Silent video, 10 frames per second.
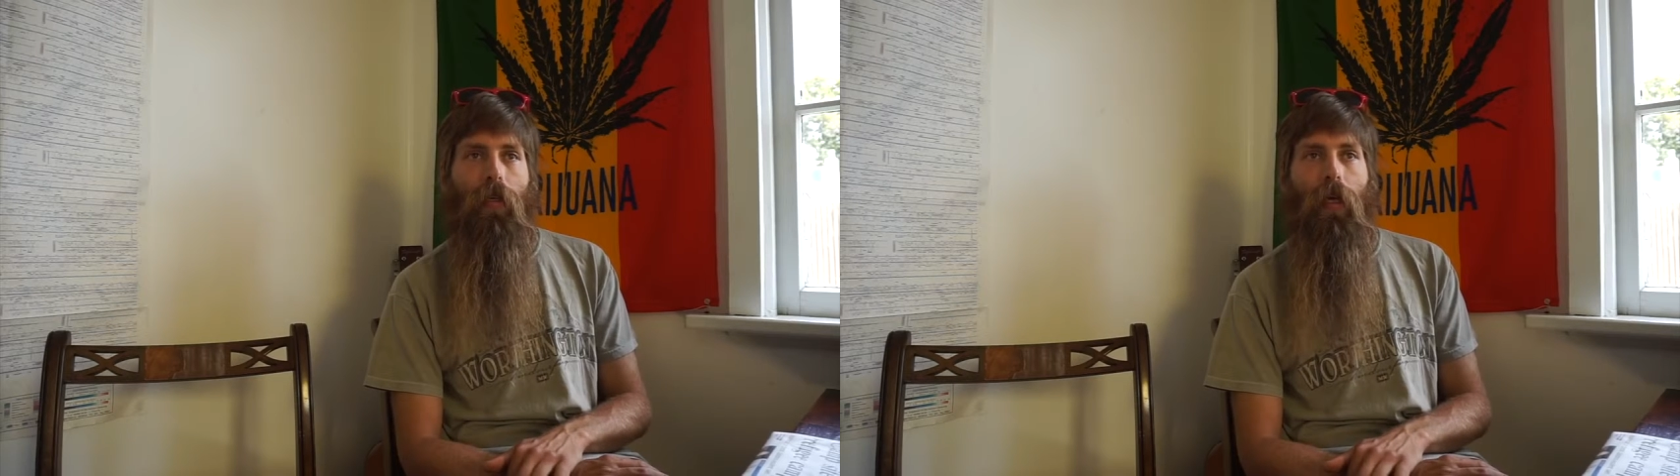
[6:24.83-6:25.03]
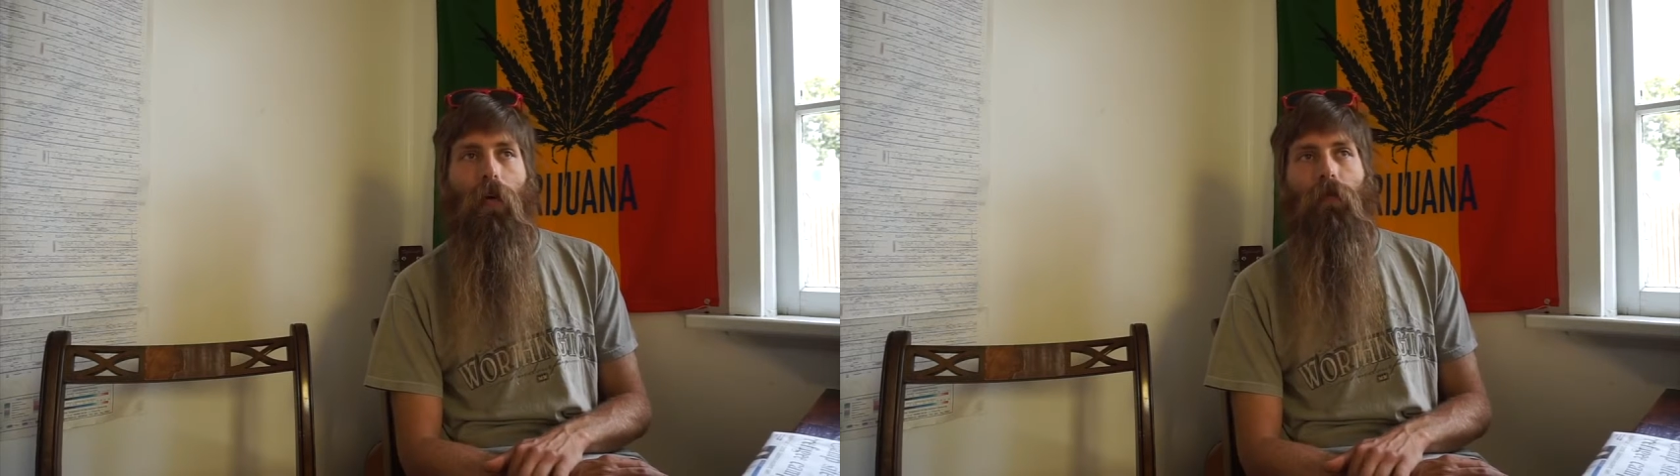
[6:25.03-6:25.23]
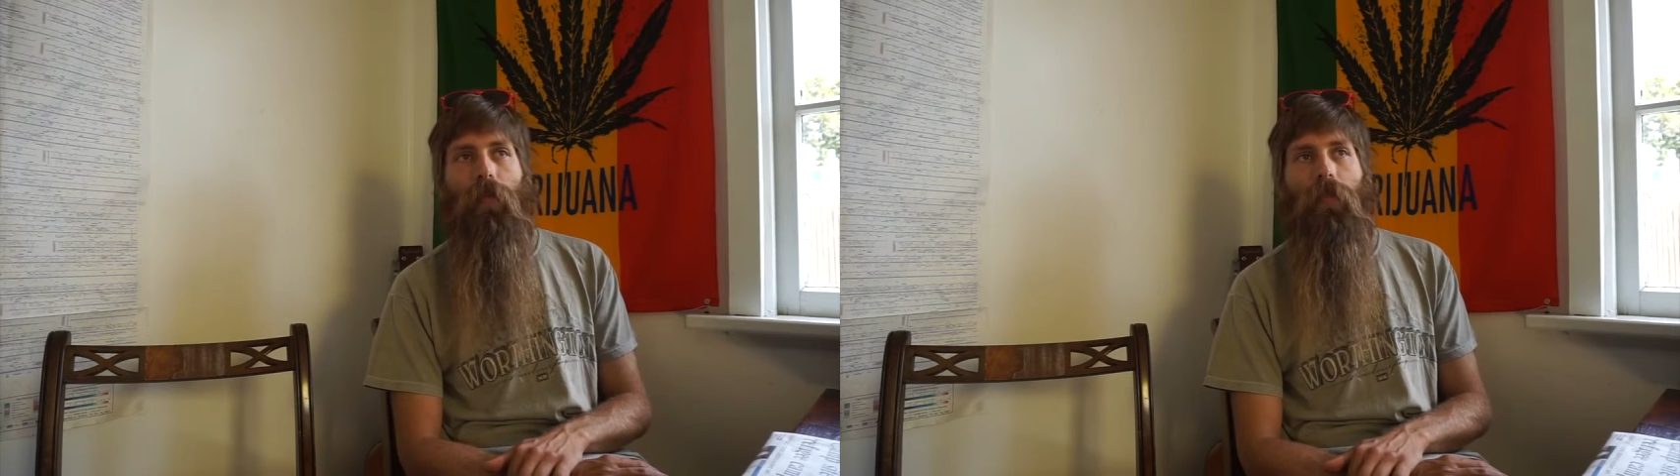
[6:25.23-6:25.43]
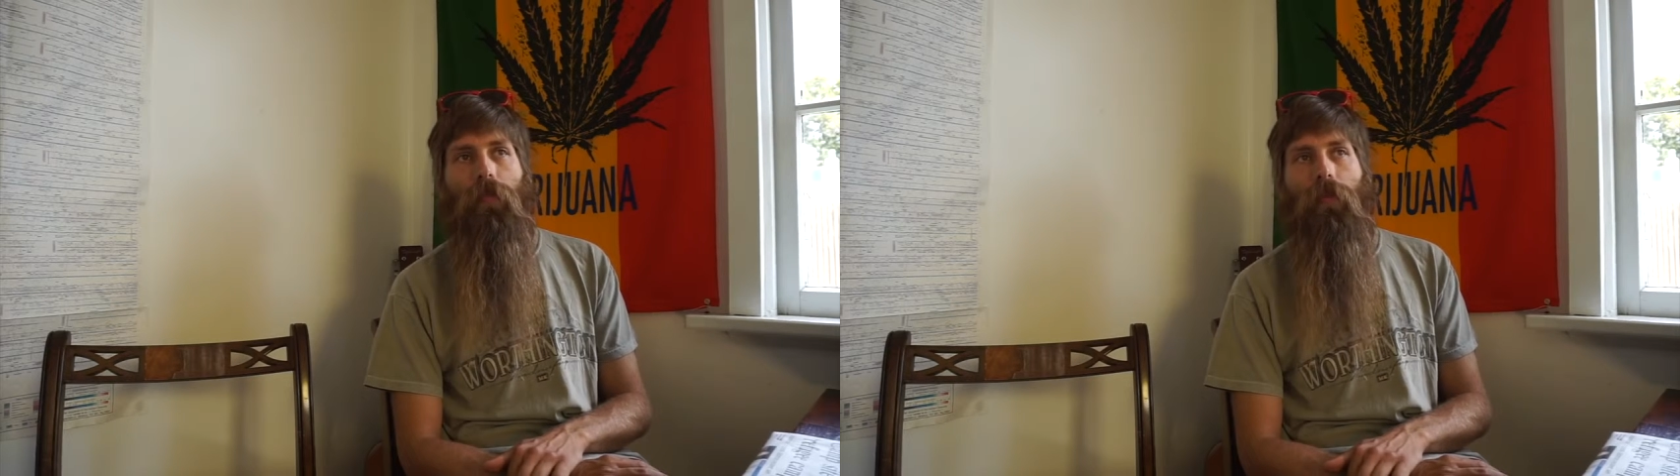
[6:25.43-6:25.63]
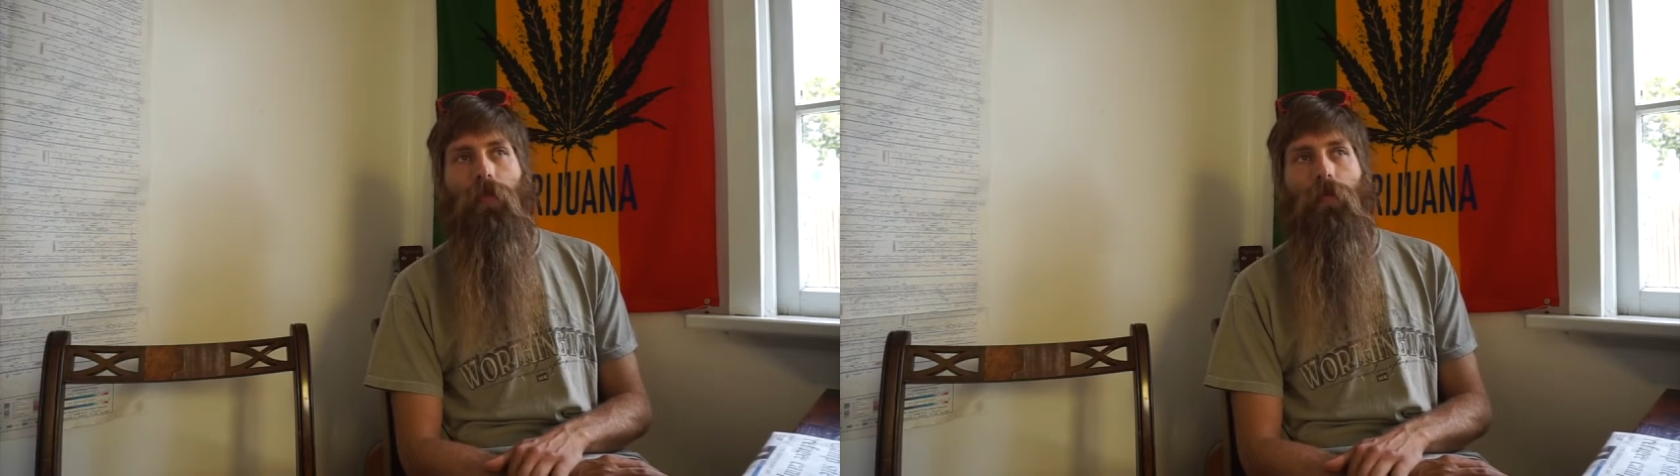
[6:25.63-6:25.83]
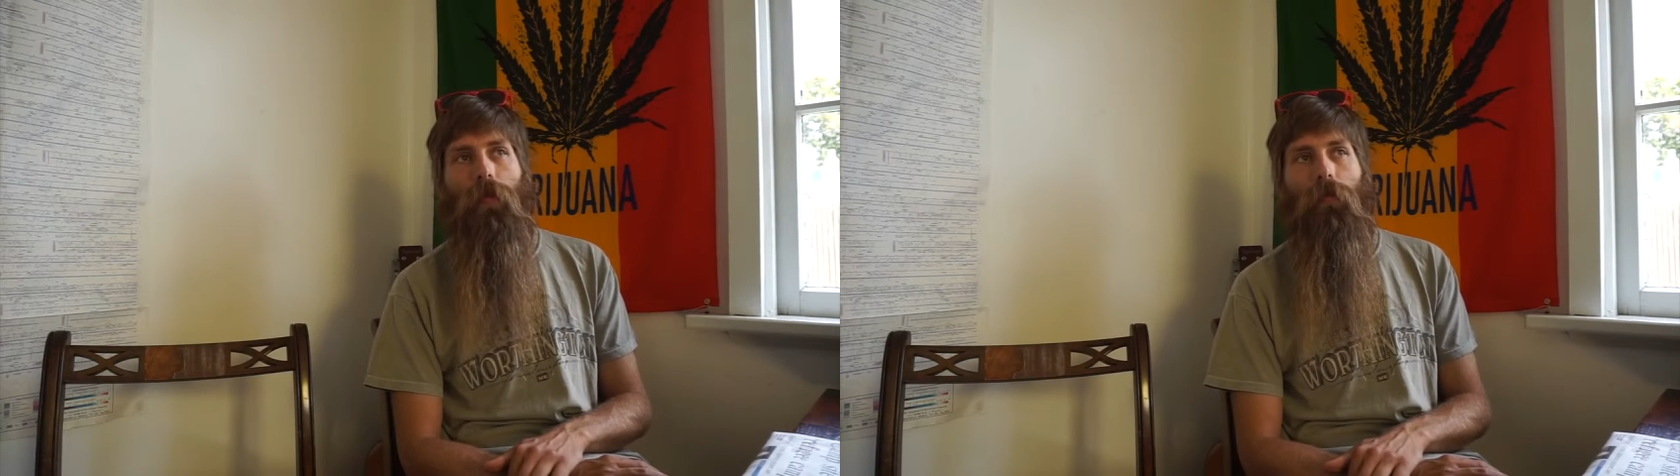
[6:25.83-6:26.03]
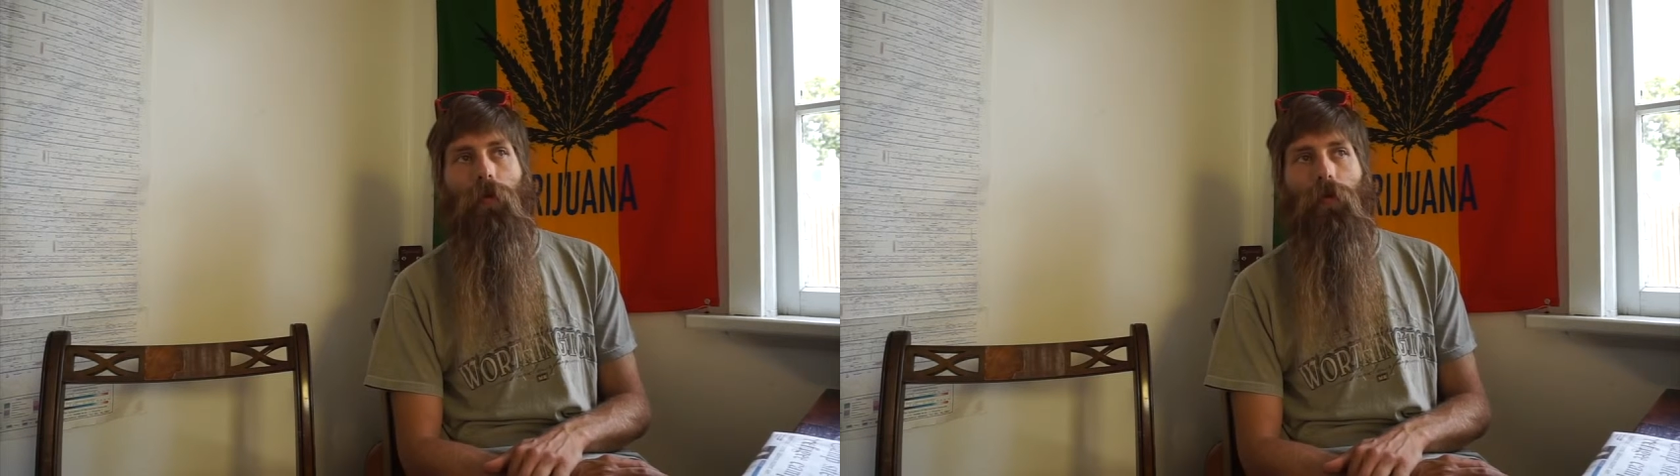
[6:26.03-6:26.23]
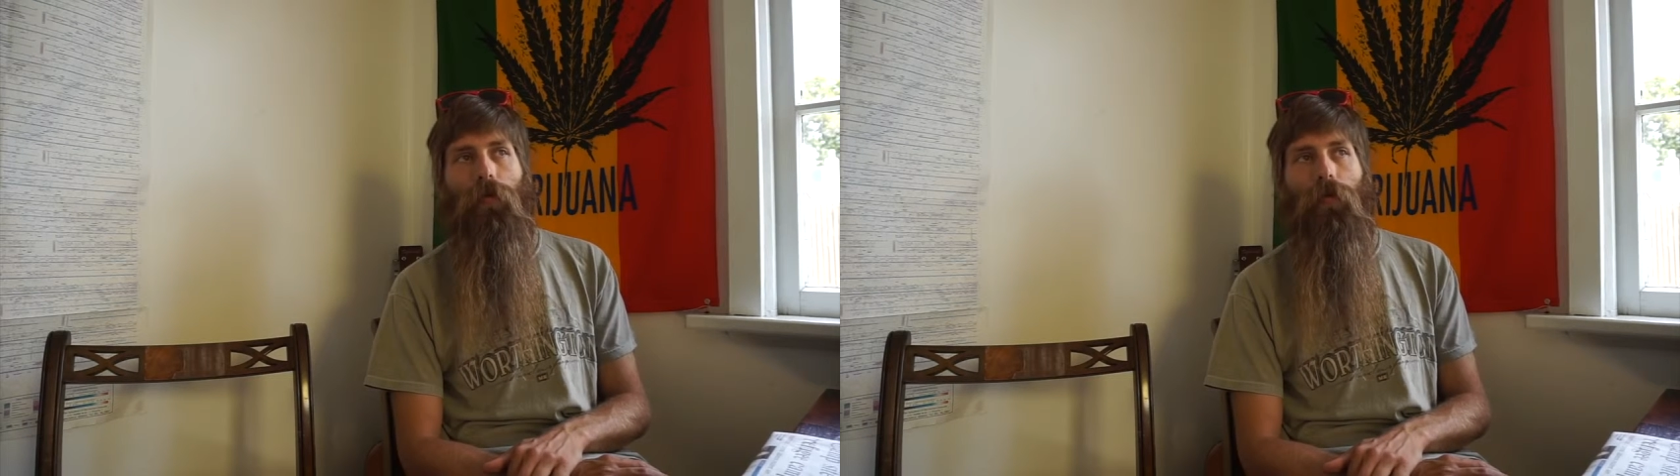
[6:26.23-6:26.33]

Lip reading: Obviously, there's people